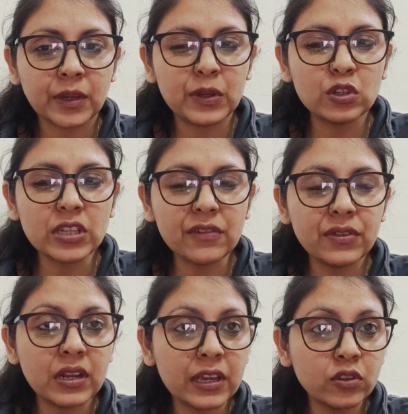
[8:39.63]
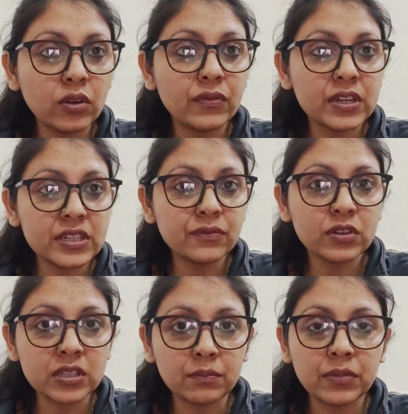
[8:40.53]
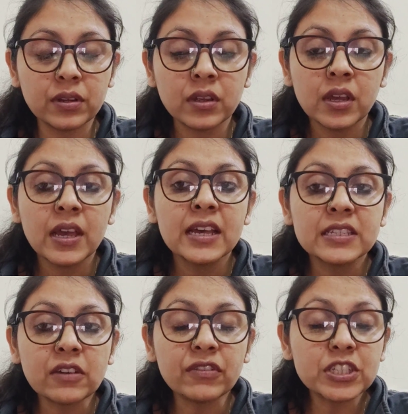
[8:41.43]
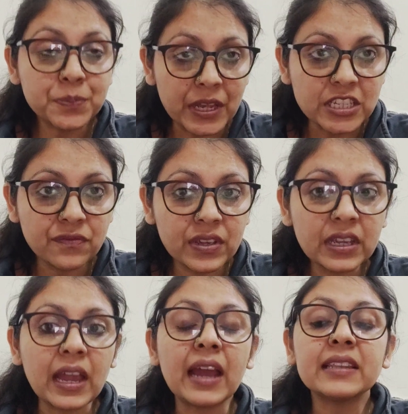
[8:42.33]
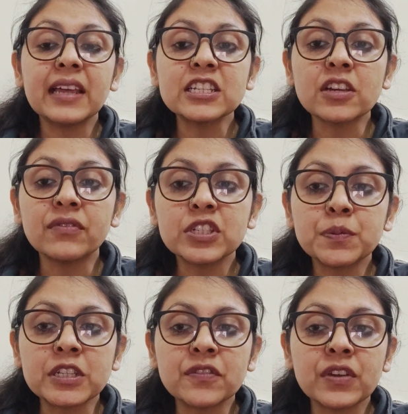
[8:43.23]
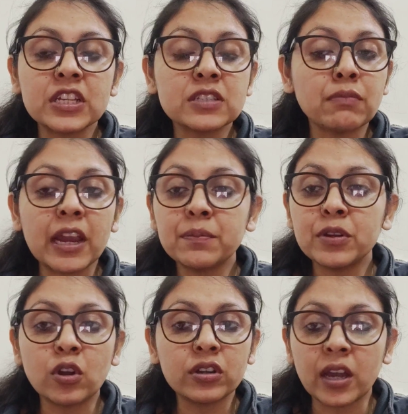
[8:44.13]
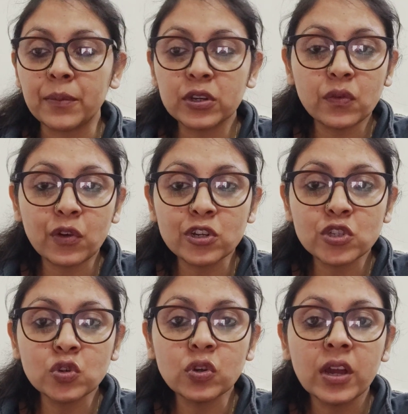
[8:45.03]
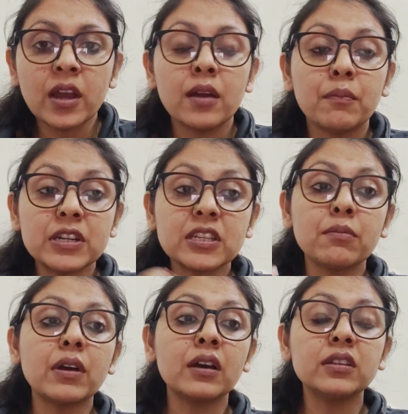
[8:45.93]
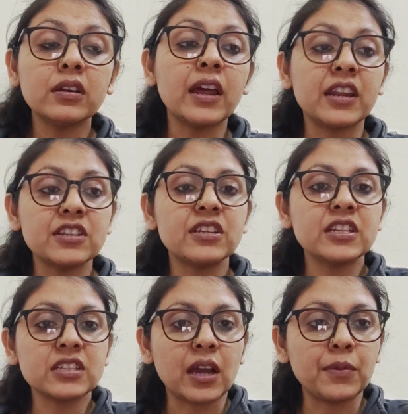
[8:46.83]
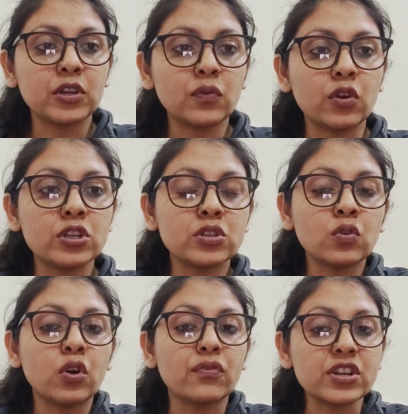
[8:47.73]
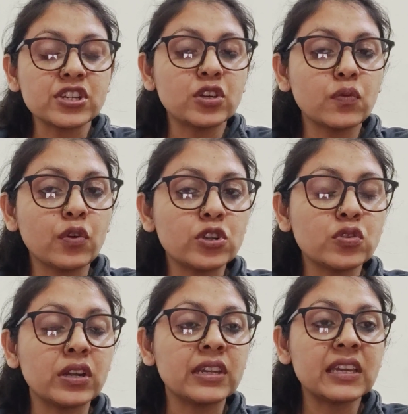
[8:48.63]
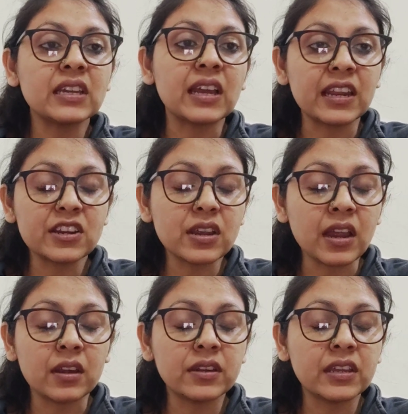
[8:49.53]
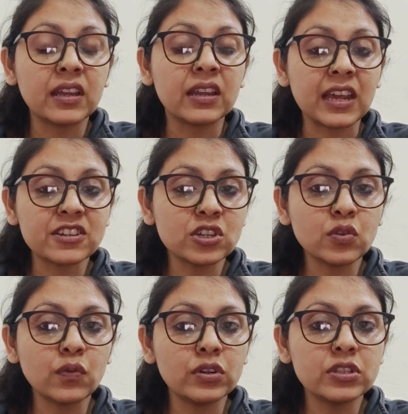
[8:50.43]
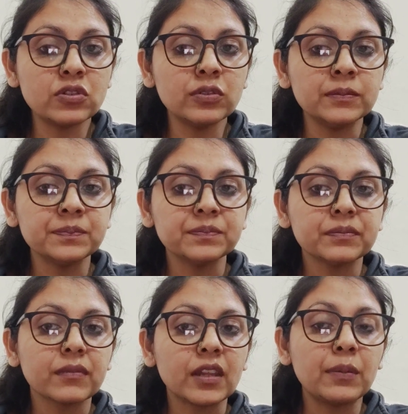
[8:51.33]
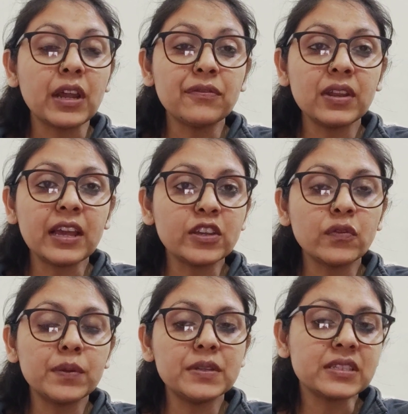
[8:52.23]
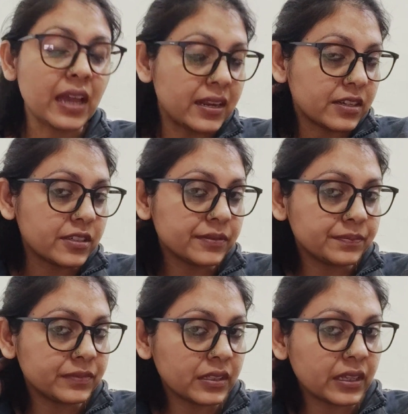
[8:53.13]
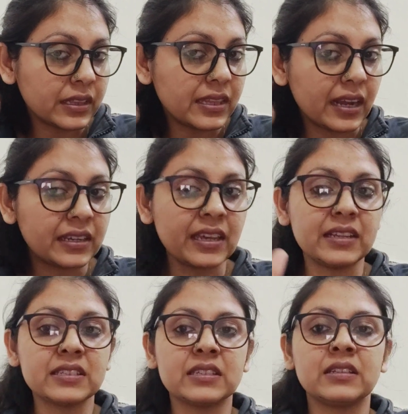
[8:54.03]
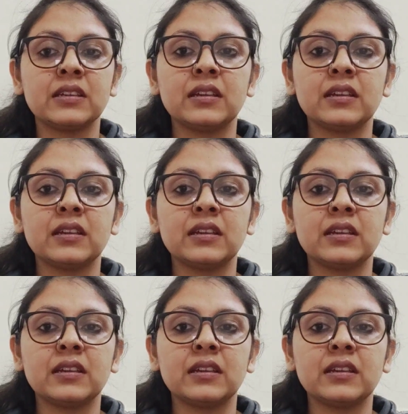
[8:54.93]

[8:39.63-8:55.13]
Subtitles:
because I feel like you're waiting for someone specific, and that someone specific is might be not coming towards you, but some other energy is coming towards you or rushing towards you and taking an action towards you. But I feel like you will be silent in that case.